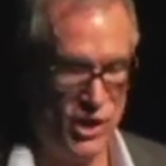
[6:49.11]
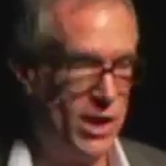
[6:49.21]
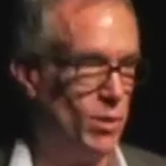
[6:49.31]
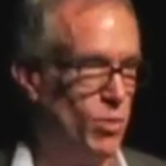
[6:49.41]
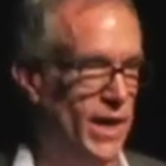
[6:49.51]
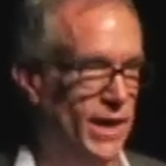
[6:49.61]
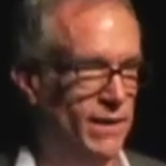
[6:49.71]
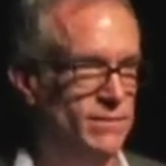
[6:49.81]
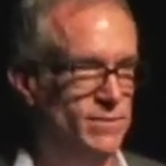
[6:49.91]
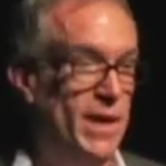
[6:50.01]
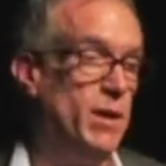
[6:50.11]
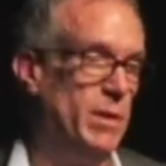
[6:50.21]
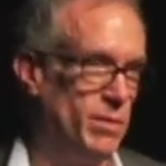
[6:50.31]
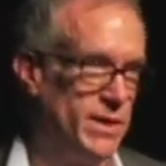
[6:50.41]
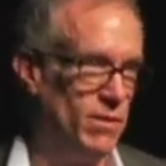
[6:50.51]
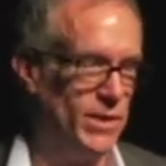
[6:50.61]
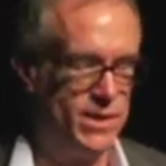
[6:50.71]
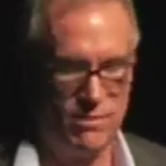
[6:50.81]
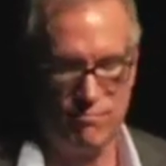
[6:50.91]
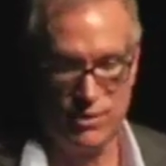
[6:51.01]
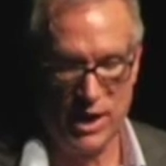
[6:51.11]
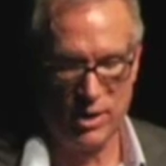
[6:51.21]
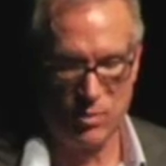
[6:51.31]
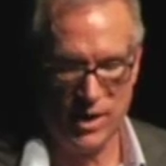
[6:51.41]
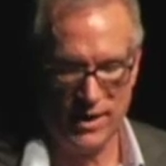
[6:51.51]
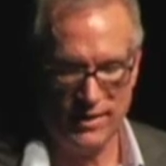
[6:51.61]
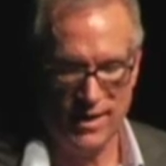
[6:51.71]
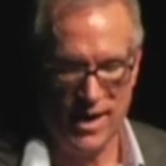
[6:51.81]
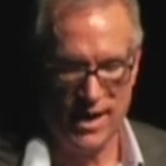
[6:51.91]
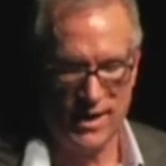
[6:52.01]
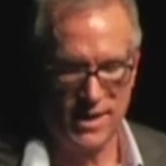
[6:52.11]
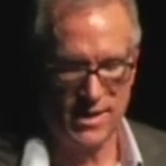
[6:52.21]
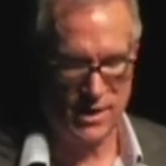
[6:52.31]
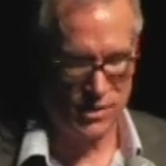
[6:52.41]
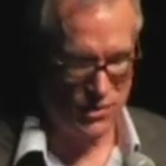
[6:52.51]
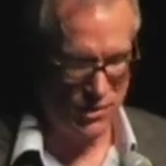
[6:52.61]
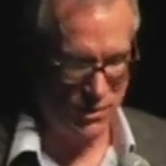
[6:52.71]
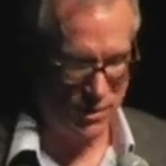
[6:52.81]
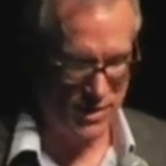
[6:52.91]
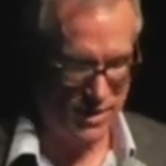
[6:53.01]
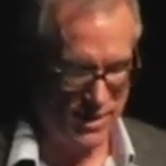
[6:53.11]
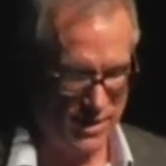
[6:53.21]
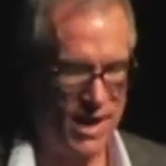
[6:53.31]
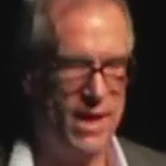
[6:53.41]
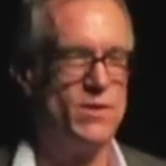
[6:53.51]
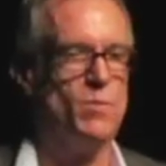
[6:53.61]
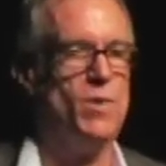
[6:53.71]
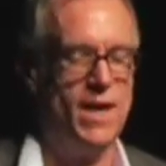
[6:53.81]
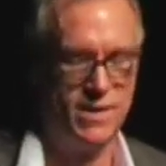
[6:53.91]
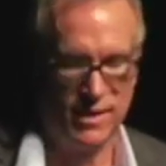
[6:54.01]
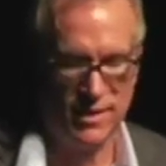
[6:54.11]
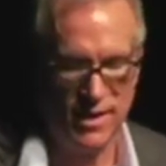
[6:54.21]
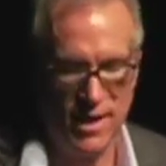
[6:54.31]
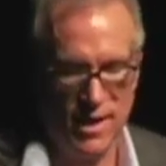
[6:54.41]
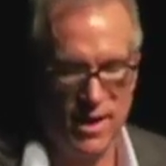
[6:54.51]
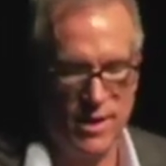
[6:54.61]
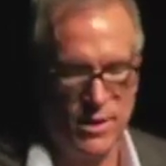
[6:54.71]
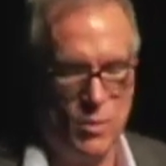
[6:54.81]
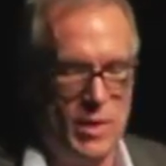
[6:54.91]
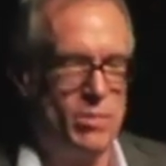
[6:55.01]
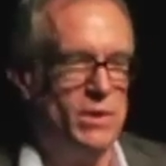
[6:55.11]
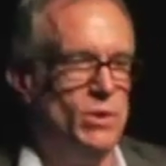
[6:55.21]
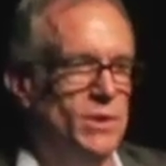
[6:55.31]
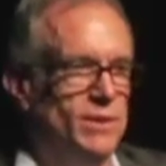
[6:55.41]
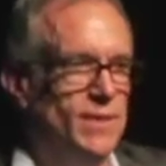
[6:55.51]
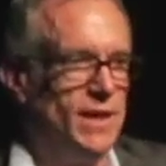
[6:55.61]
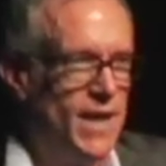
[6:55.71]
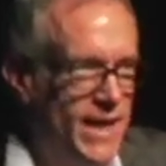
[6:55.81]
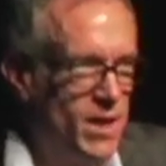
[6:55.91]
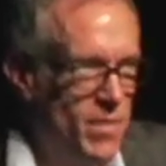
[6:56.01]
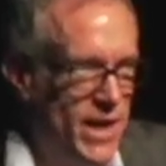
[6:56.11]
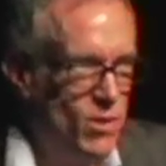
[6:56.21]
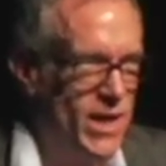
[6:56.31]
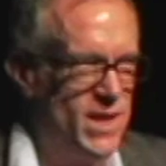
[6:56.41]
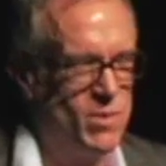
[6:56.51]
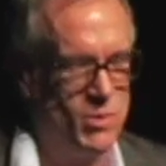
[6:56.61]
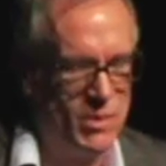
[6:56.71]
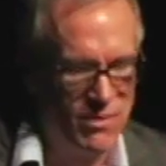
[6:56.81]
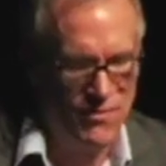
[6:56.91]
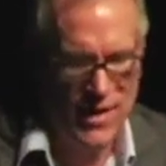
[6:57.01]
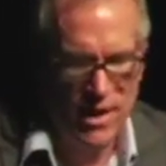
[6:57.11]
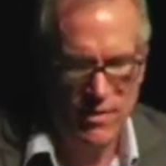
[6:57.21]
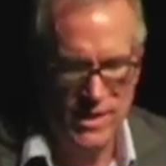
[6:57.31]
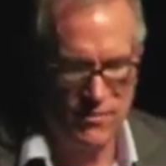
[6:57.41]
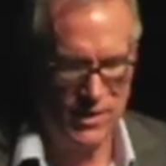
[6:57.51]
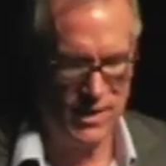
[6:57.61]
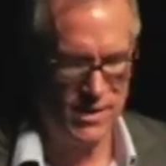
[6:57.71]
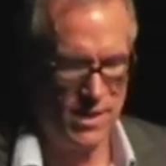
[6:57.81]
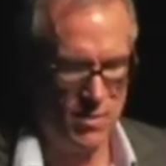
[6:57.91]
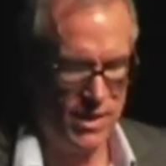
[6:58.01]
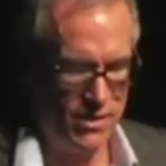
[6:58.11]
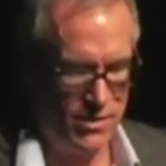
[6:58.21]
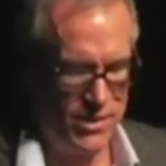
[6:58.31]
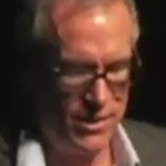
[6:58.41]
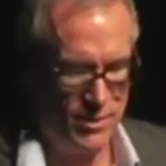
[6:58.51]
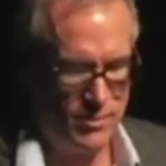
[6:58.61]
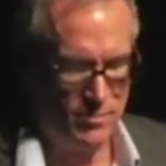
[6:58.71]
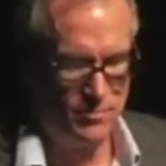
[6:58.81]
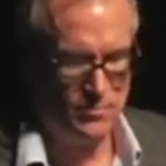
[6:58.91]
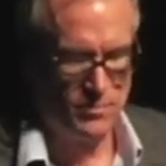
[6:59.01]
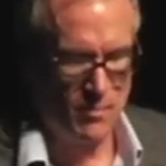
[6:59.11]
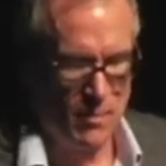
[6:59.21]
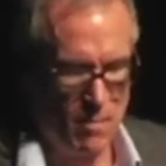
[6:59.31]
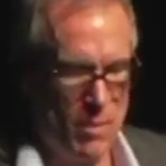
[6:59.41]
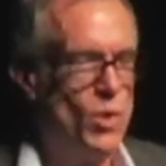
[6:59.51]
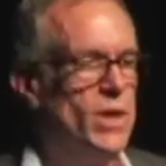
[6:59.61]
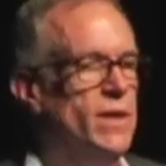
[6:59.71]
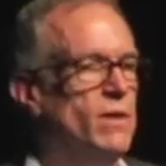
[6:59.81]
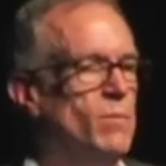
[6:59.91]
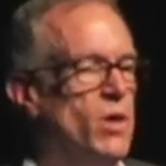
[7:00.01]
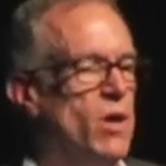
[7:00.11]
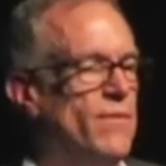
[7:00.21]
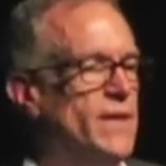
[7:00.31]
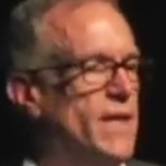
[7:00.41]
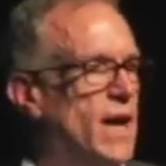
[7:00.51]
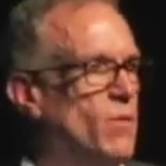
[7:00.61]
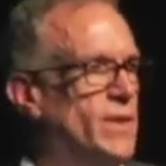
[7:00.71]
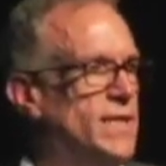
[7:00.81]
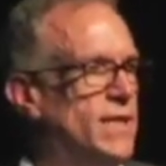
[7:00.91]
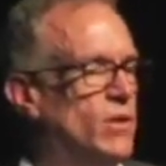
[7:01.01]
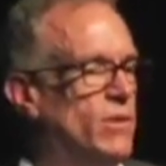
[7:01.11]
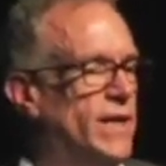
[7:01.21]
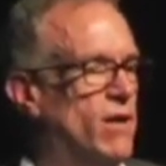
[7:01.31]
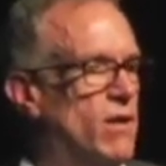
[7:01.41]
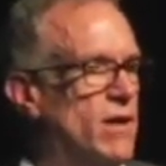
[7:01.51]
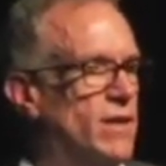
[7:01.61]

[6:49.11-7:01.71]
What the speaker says: we share a brain. Many people said we shared a brain. And I guess that's true, though it's kind of surprising. Two people who were alike in many ways, but we were very different in some others. But more often than not, we did agree